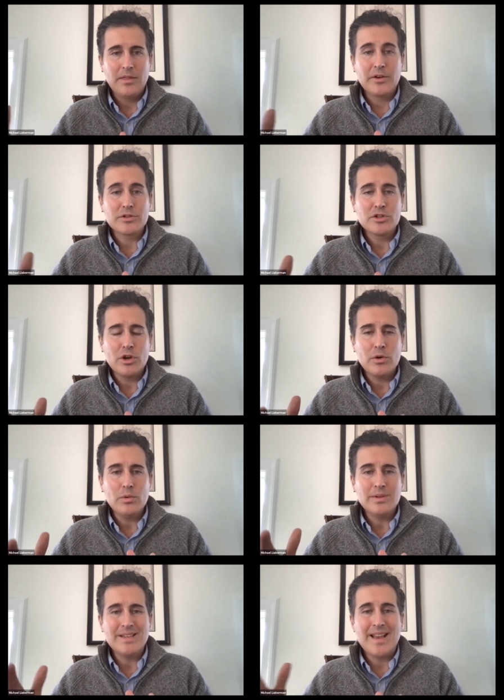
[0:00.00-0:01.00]
there's
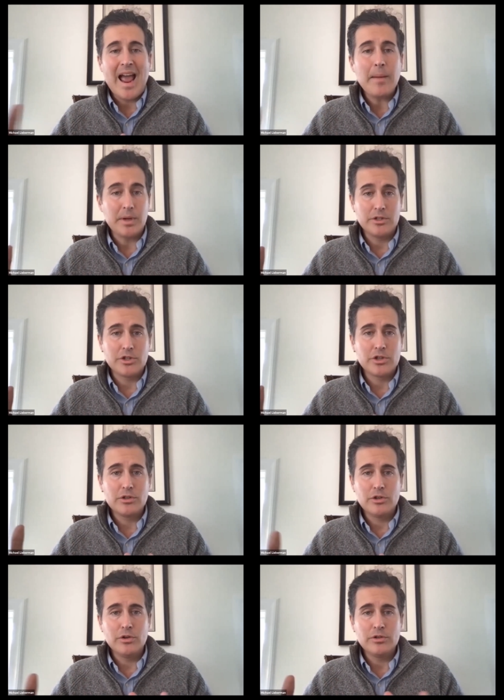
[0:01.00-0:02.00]
no damage
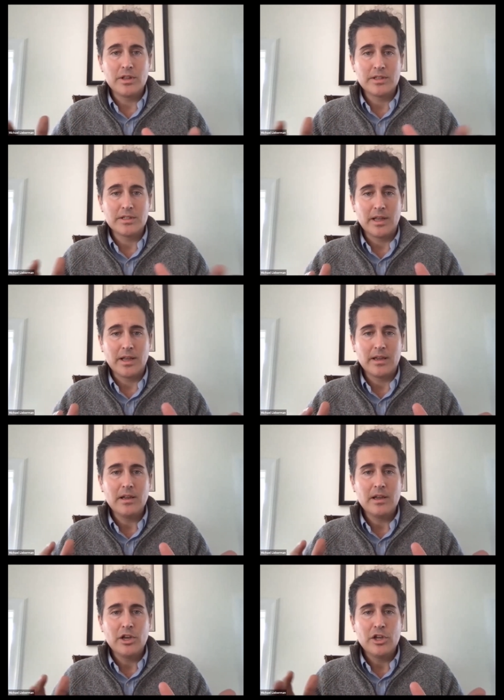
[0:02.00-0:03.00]
due to the delay.